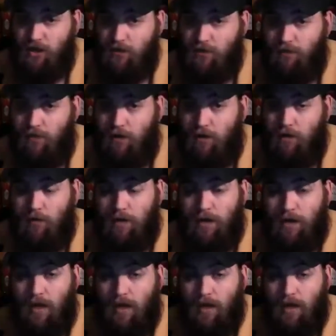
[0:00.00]
you
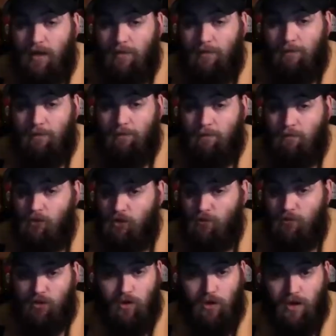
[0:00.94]
following and
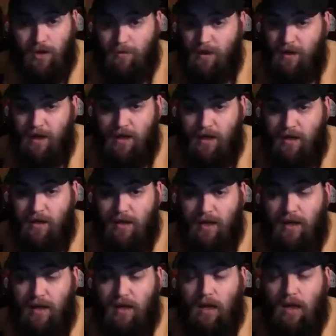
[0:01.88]
subscribing, any of
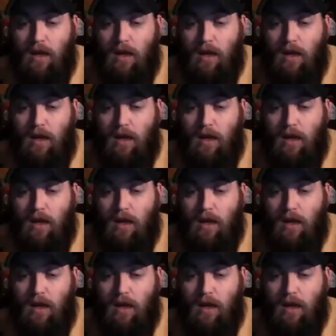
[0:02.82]
that.